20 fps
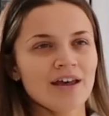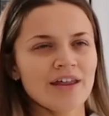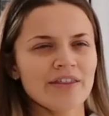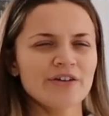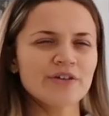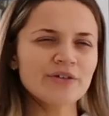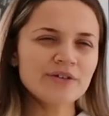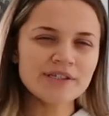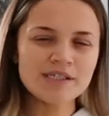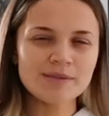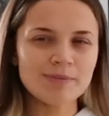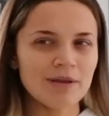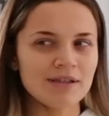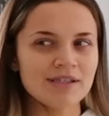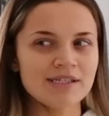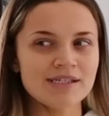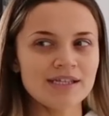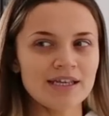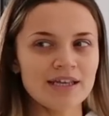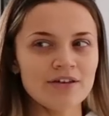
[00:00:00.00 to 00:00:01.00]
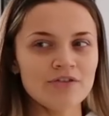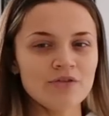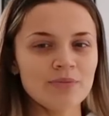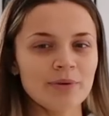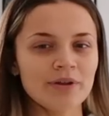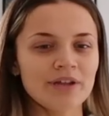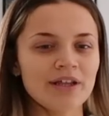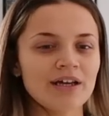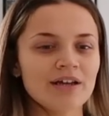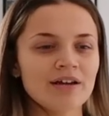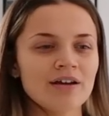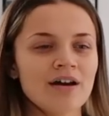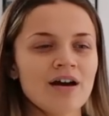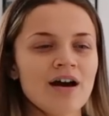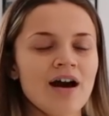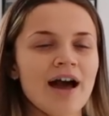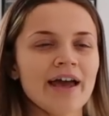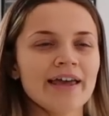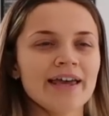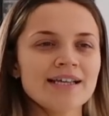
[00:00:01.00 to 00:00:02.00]
they're not expensive, but they're,
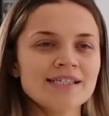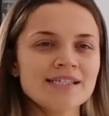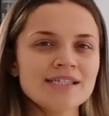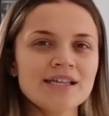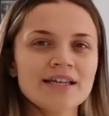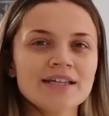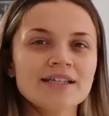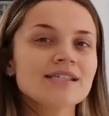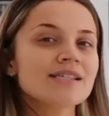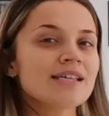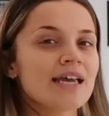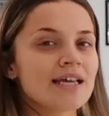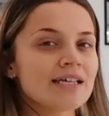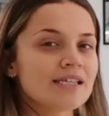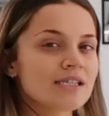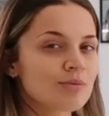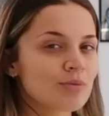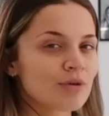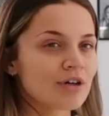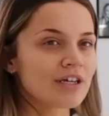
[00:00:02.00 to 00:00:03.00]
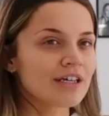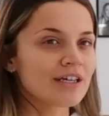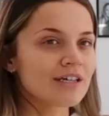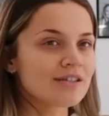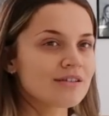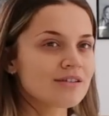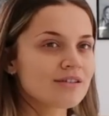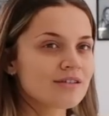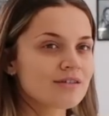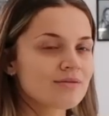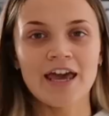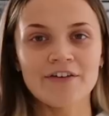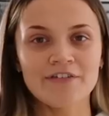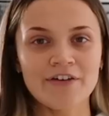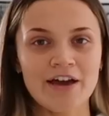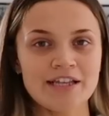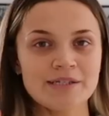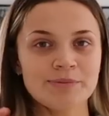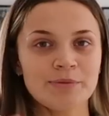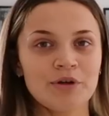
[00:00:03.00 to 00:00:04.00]
I guess it's like a Sainsbury's if
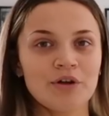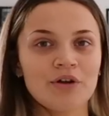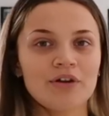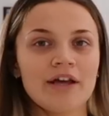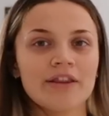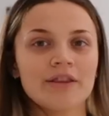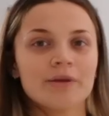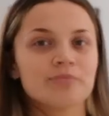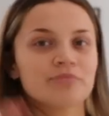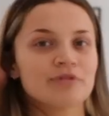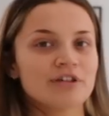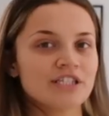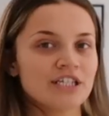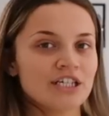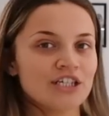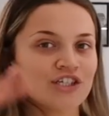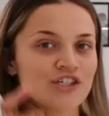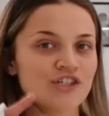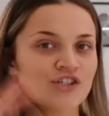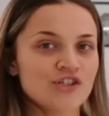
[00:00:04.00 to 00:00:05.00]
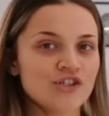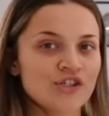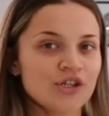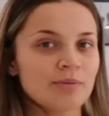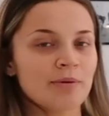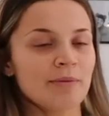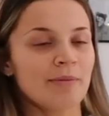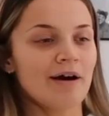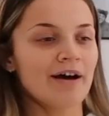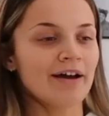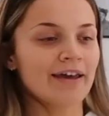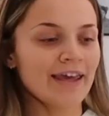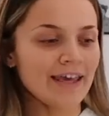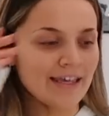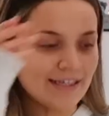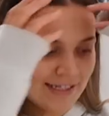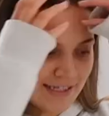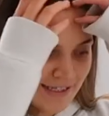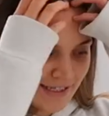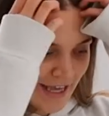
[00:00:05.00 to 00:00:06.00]
I had to put it on like the British
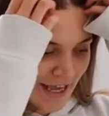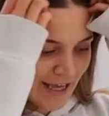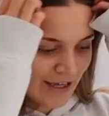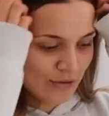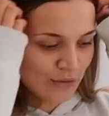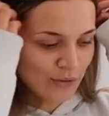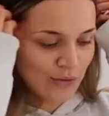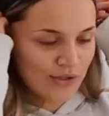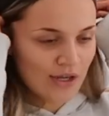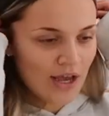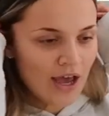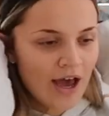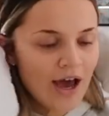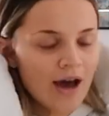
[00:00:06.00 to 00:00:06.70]
supermarket scales.